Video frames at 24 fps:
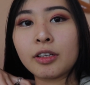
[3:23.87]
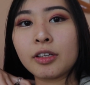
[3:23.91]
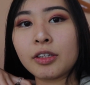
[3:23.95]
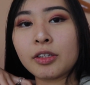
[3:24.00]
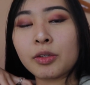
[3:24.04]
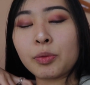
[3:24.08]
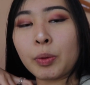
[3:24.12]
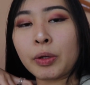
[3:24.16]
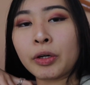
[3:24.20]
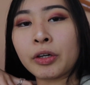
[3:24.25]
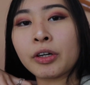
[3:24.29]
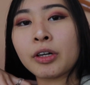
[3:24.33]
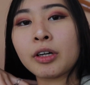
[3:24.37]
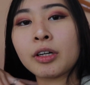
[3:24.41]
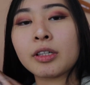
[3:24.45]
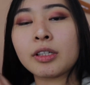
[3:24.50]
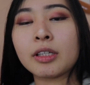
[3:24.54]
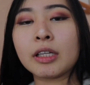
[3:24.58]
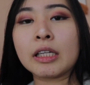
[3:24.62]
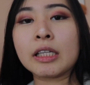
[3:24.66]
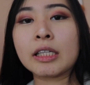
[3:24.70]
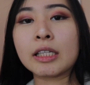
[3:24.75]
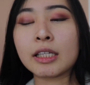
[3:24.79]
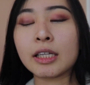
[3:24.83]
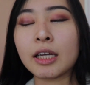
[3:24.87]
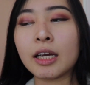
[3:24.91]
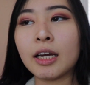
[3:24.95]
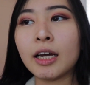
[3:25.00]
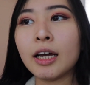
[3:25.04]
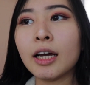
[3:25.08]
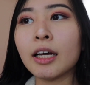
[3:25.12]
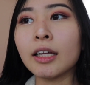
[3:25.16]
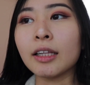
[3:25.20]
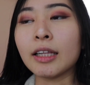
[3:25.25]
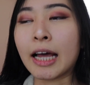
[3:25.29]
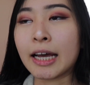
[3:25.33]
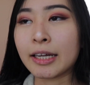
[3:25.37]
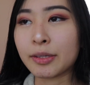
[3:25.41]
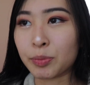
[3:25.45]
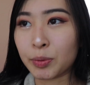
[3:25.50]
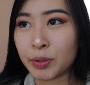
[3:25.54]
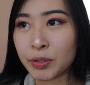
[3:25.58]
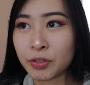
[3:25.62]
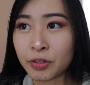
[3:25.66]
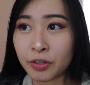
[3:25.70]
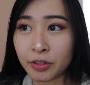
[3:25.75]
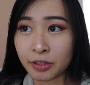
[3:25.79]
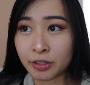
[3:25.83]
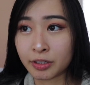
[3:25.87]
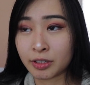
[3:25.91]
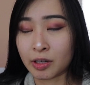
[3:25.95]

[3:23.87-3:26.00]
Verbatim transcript: sweater since last winter.